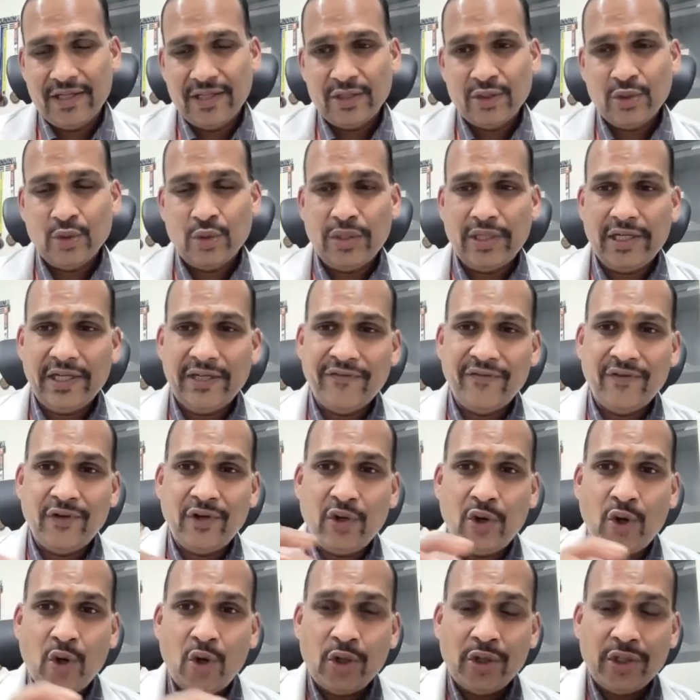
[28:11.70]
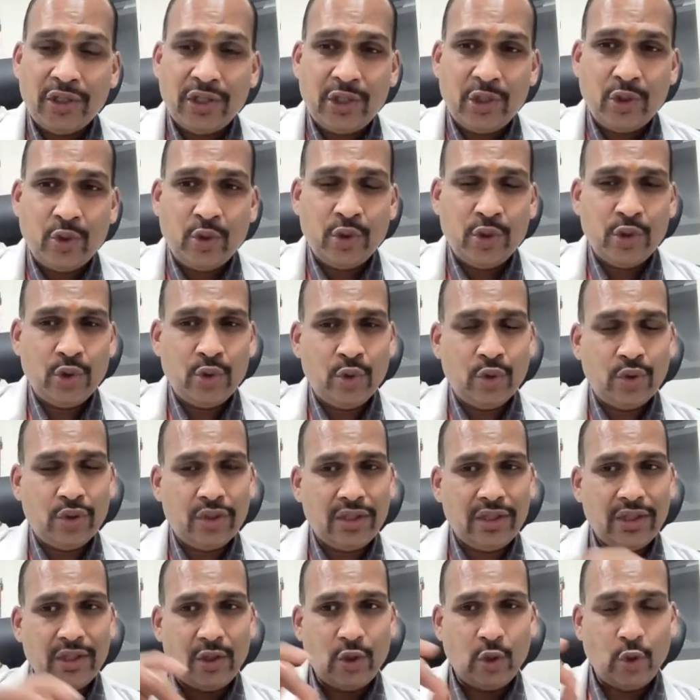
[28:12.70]
So it will not cure
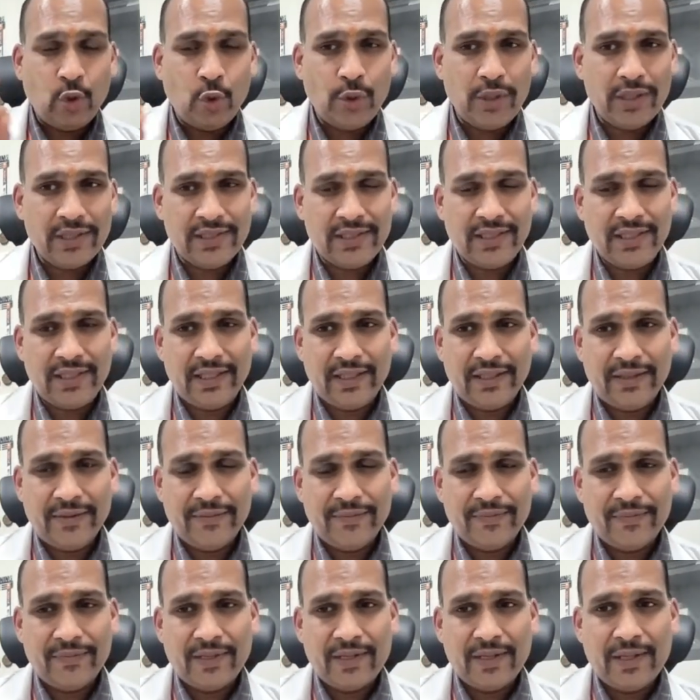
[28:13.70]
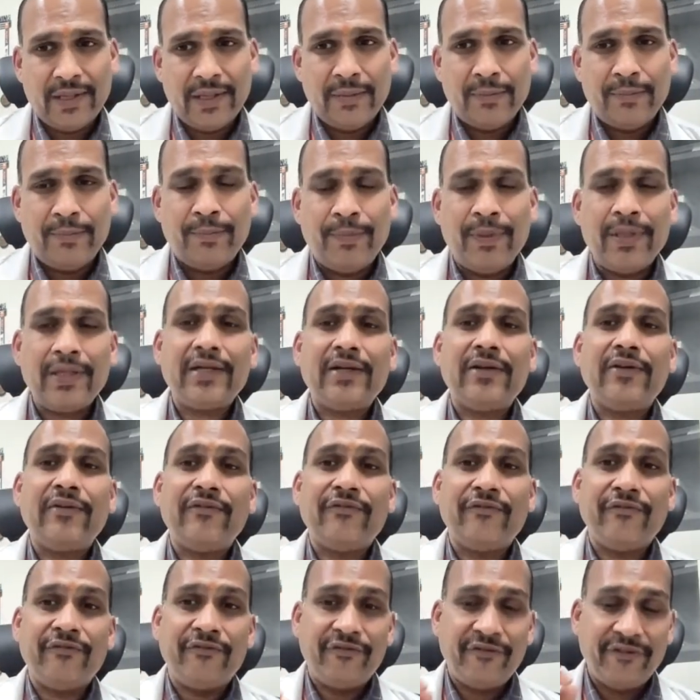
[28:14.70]
your OSA, but
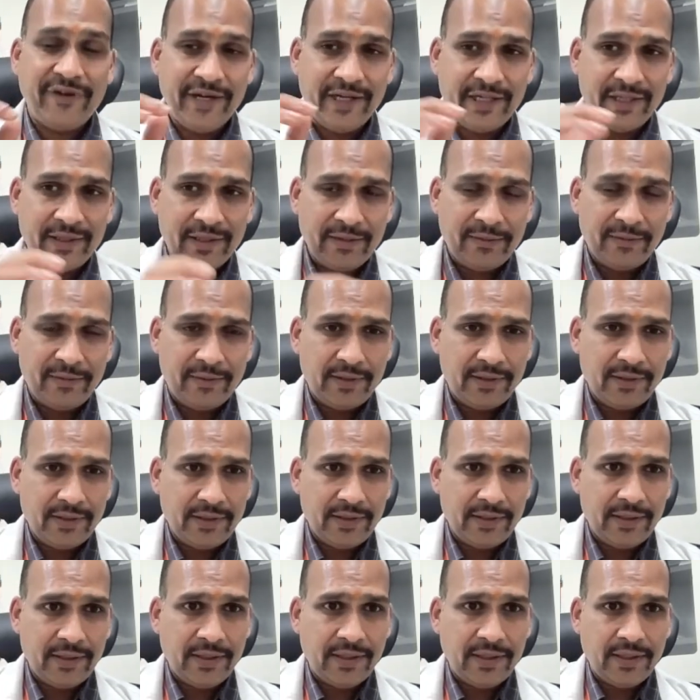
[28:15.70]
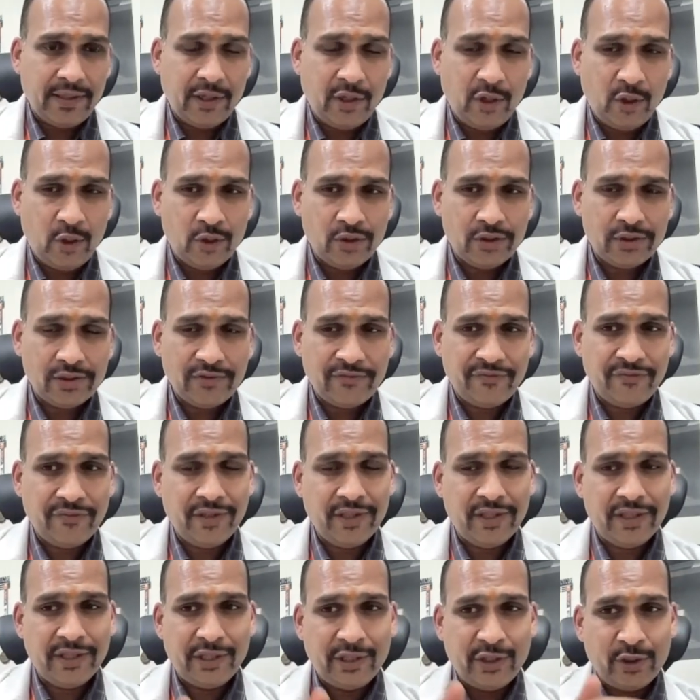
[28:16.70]
weight loss
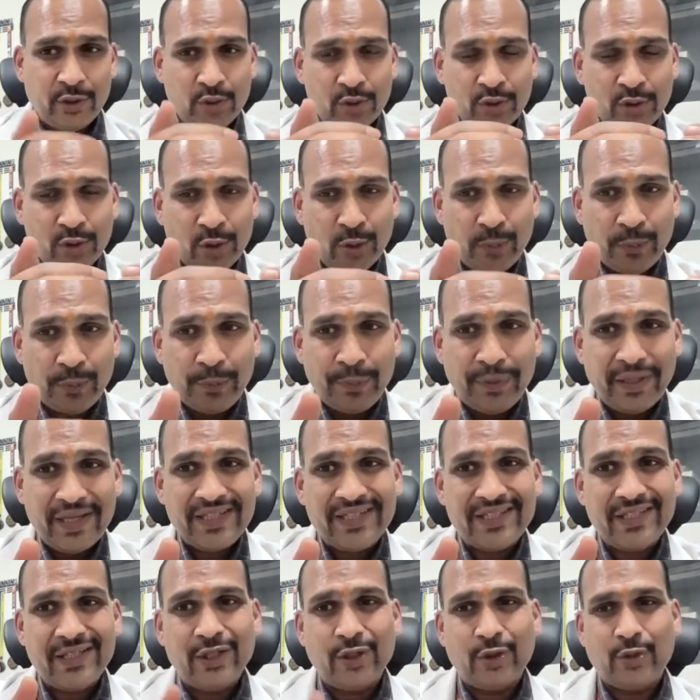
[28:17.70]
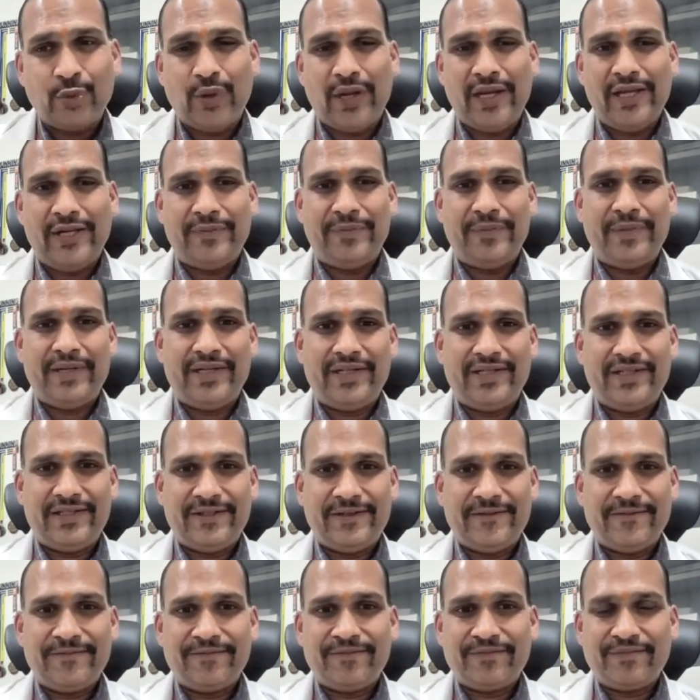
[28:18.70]
will reduce your pressure requirement.
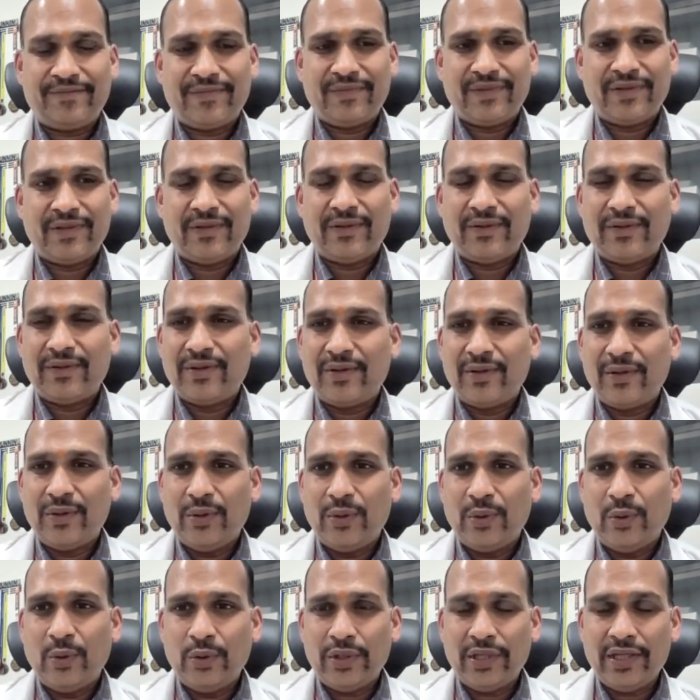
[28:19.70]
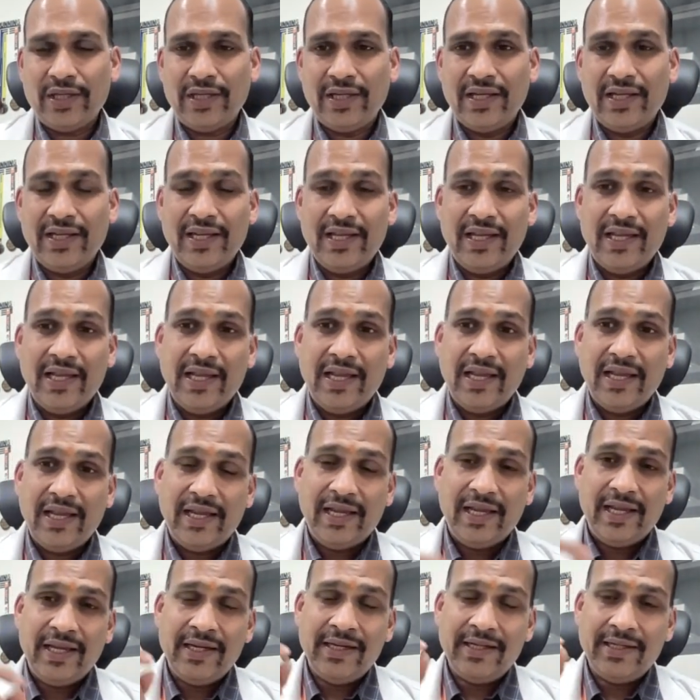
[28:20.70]
Okay,
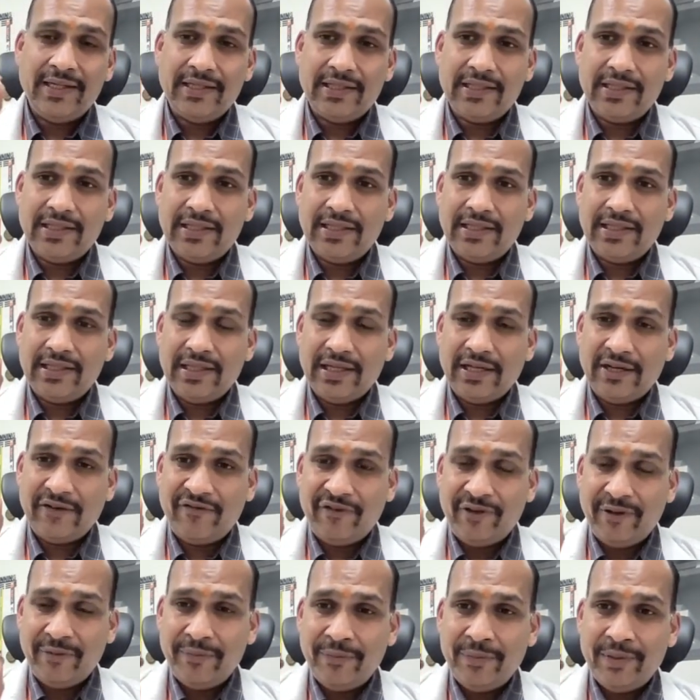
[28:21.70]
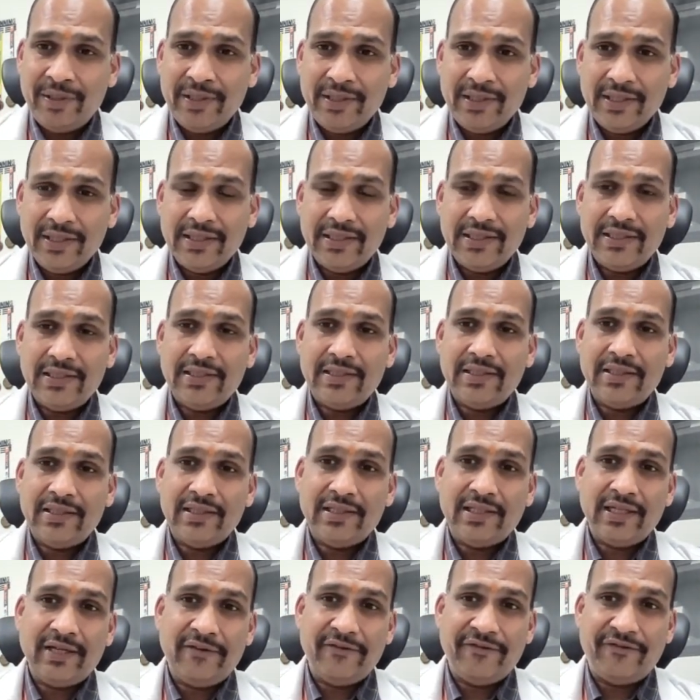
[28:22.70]
and remember
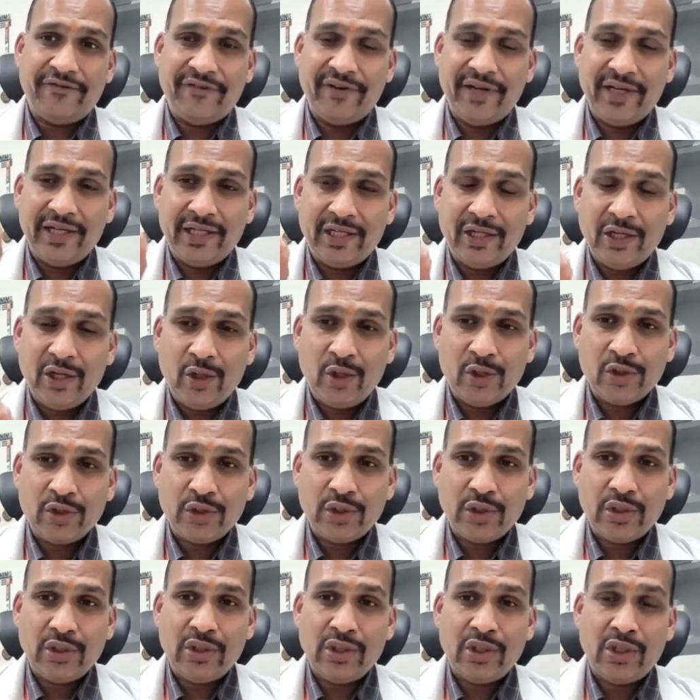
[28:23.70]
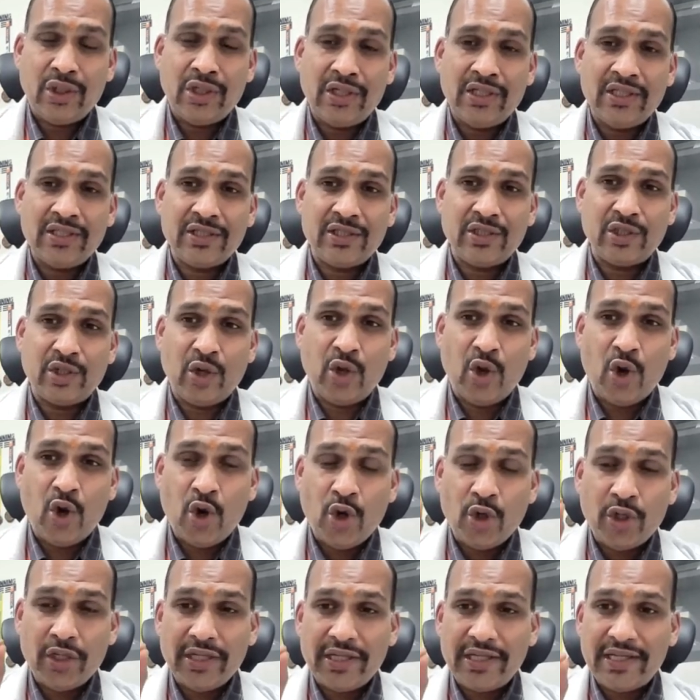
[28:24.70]
that weight loss is
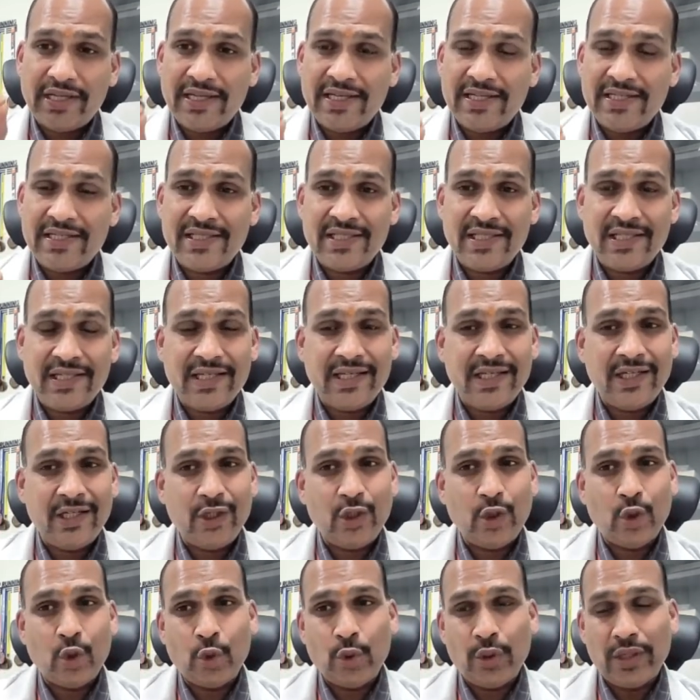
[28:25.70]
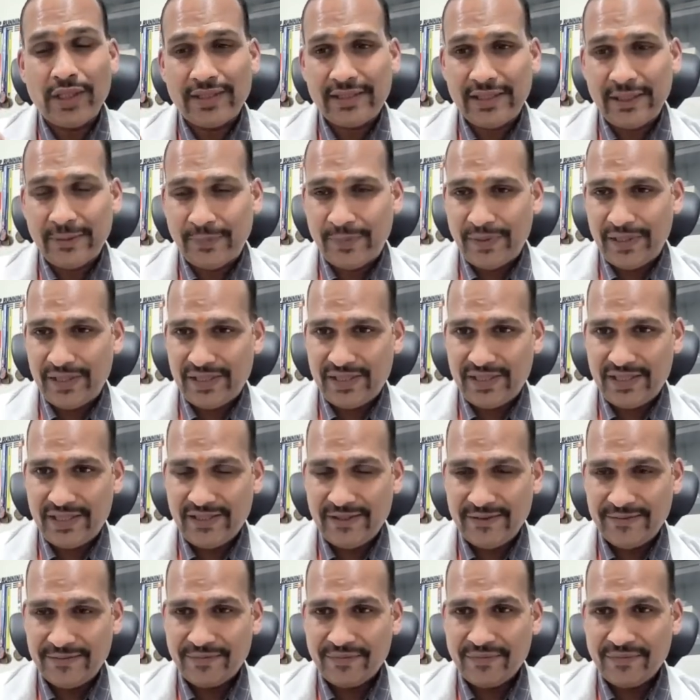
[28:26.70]
not easy in OSA patient.